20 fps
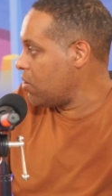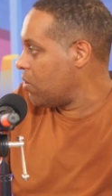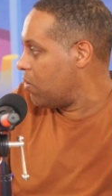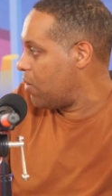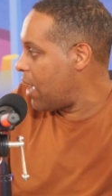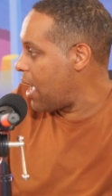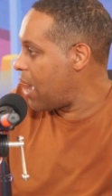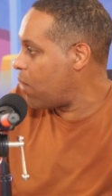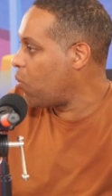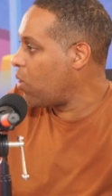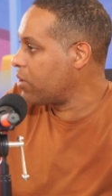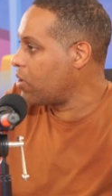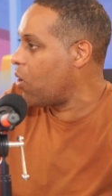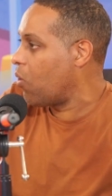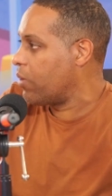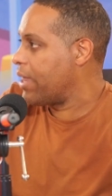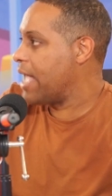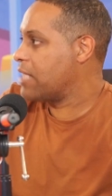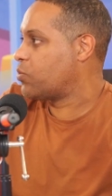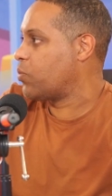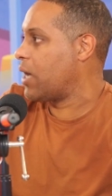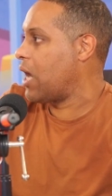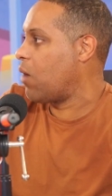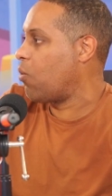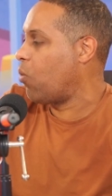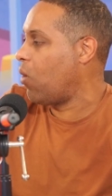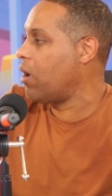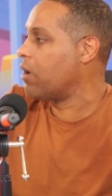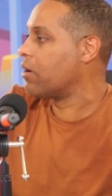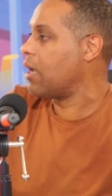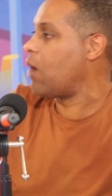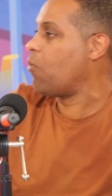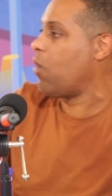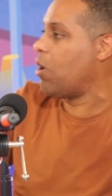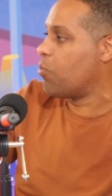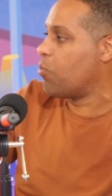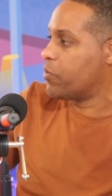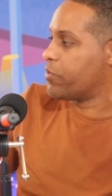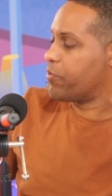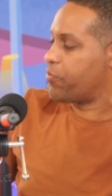Oh, okay. I want, no, that's what I want. I
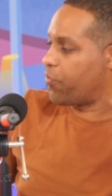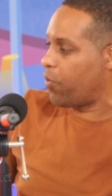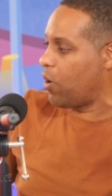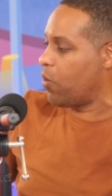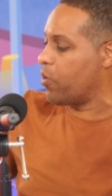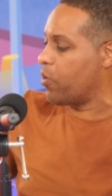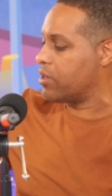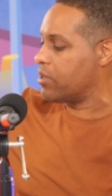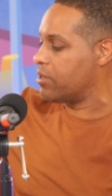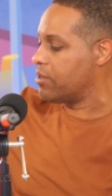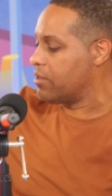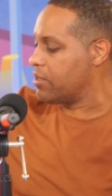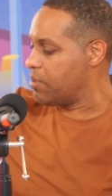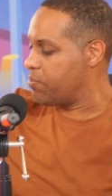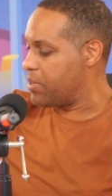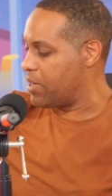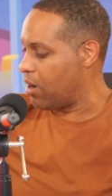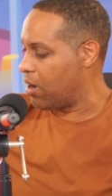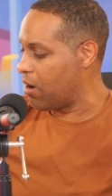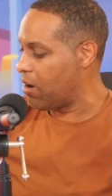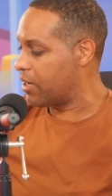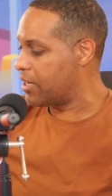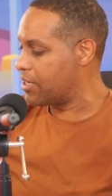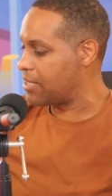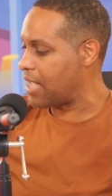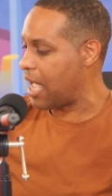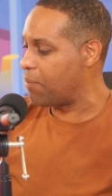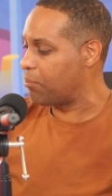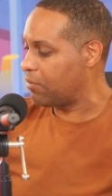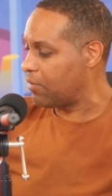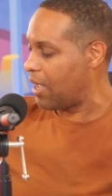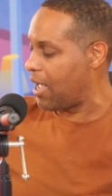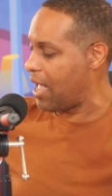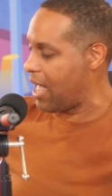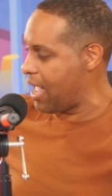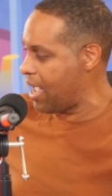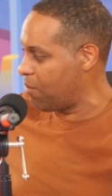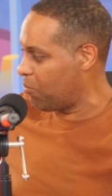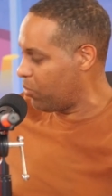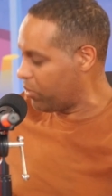want okay. moving forward to be her because I'm
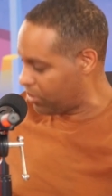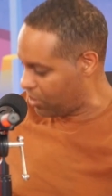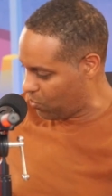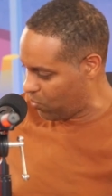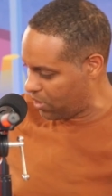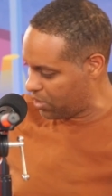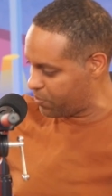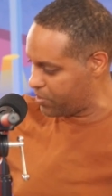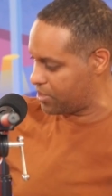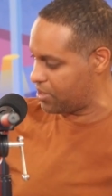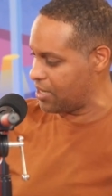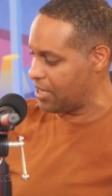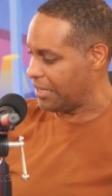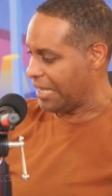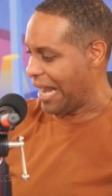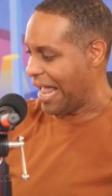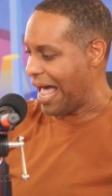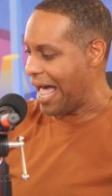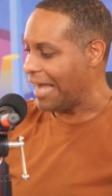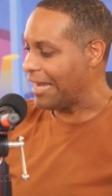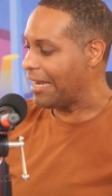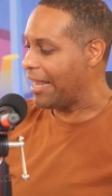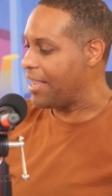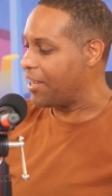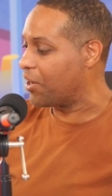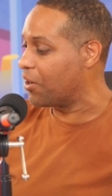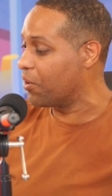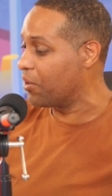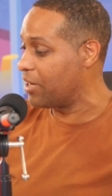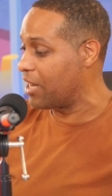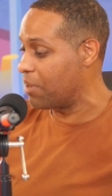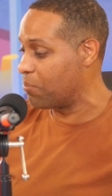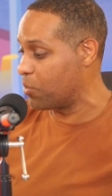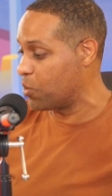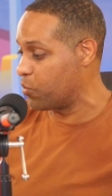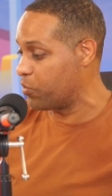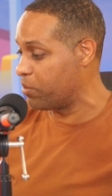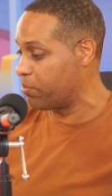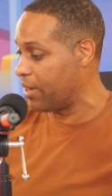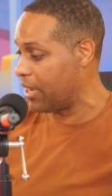I'm with you 100 percent that I like her in that
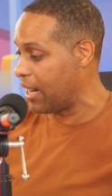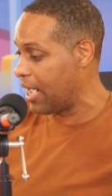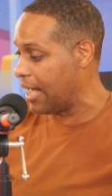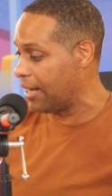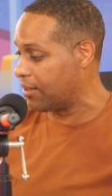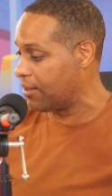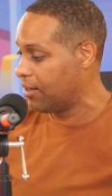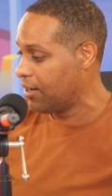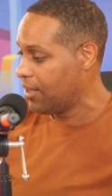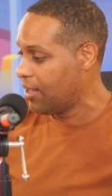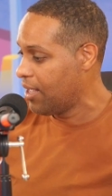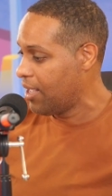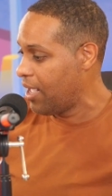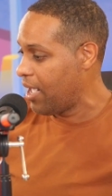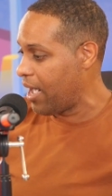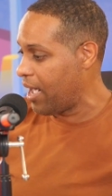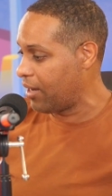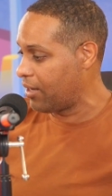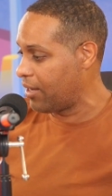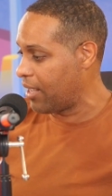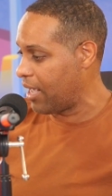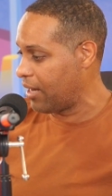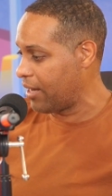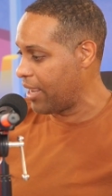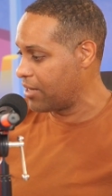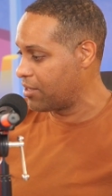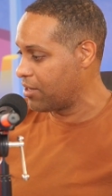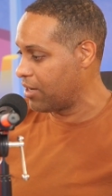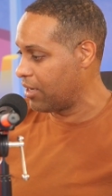movie, man. I I, I like her a lot.